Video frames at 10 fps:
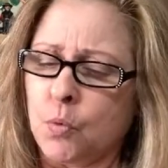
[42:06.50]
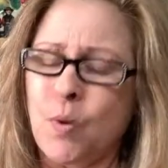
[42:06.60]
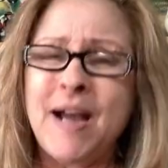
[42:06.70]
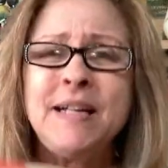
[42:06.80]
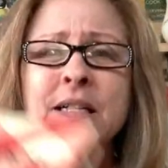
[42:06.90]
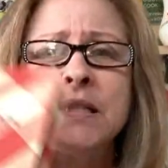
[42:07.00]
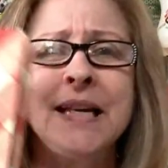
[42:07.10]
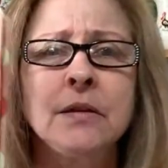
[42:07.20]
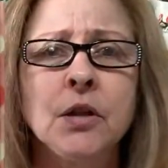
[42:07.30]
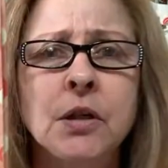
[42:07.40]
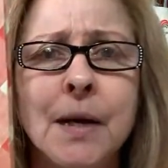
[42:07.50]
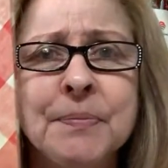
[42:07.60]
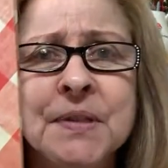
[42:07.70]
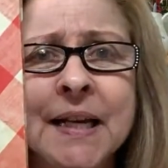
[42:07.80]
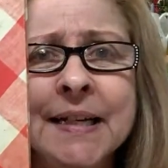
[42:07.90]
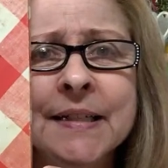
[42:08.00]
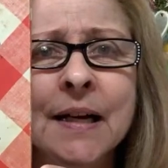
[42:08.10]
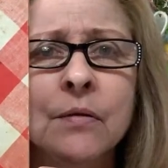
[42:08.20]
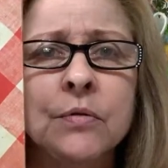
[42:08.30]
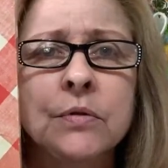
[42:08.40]
Why does that look upside
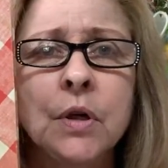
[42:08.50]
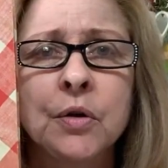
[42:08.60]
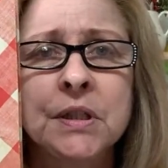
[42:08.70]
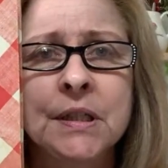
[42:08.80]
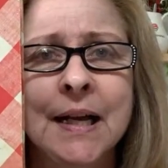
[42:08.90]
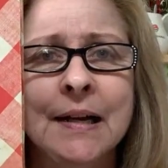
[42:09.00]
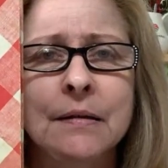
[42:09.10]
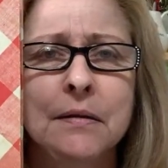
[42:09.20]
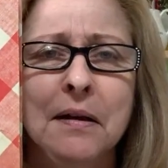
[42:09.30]
down? No, it's not.